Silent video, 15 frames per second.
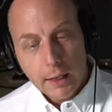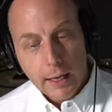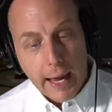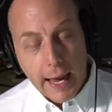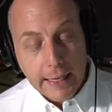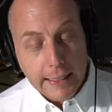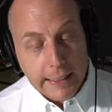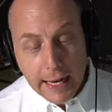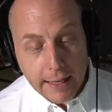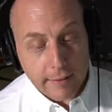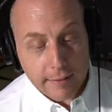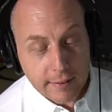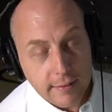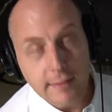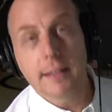And yet
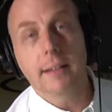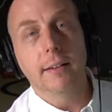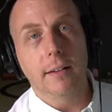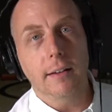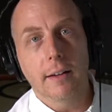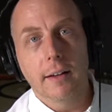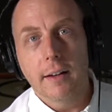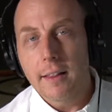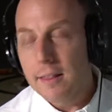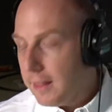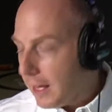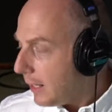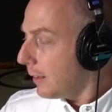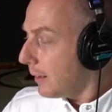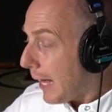still,
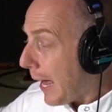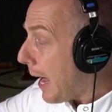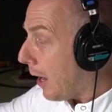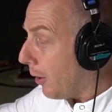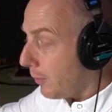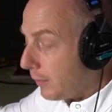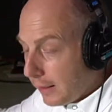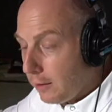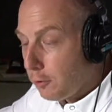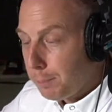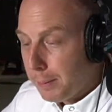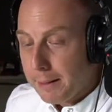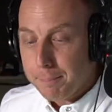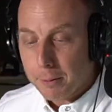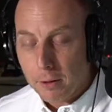they allowed these
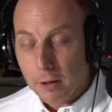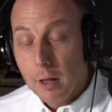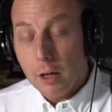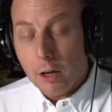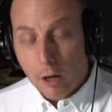people